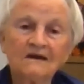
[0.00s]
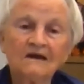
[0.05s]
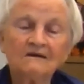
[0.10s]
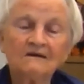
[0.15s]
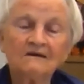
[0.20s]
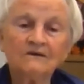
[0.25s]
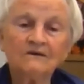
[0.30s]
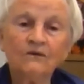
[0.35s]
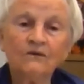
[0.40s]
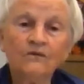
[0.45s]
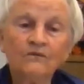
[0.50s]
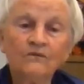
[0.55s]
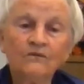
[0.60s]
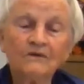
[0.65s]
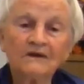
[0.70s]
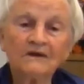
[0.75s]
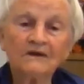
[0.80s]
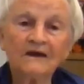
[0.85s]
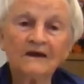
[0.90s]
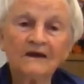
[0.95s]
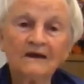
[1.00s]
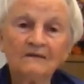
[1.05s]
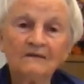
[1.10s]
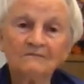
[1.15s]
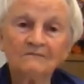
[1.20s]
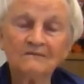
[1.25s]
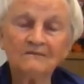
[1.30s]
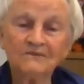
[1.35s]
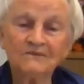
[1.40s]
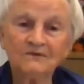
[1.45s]
They all
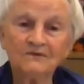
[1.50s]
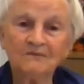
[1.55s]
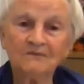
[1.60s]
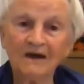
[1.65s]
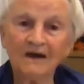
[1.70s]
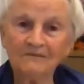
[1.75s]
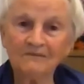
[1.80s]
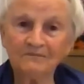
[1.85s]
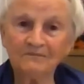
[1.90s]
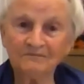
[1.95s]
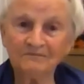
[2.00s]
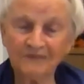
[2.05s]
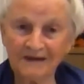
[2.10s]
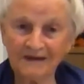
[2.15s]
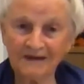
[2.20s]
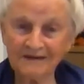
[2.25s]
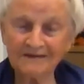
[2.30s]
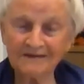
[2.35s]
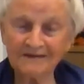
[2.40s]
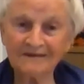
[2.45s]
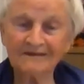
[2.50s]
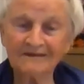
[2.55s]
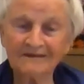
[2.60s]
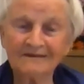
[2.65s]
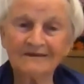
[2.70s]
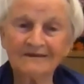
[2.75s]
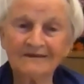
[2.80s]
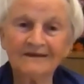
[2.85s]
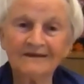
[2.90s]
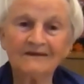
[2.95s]
came to my place and
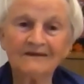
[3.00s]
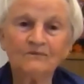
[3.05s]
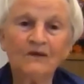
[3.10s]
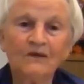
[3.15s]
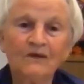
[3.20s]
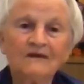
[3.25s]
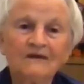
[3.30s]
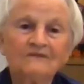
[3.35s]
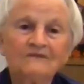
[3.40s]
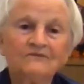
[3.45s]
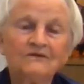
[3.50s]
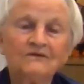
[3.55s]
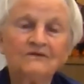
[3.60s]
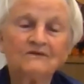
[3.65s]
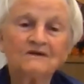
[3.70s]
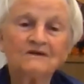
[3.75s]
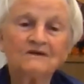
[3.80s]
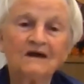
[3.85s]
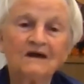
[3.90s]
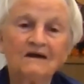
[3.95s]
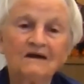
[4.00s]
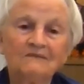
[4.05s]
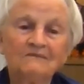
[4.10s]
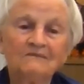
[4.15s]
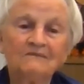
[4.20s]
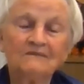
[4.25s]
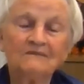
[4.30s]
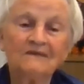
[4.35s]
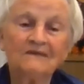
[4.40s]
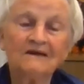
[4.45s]
they had a wonderful time,
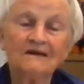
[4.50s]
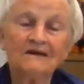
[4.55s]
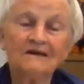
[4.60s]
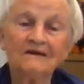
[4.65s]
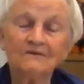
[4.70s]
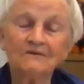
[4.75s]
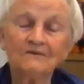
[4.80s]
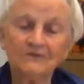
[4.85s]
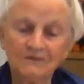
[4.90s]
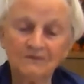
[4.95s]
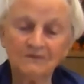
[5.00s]
including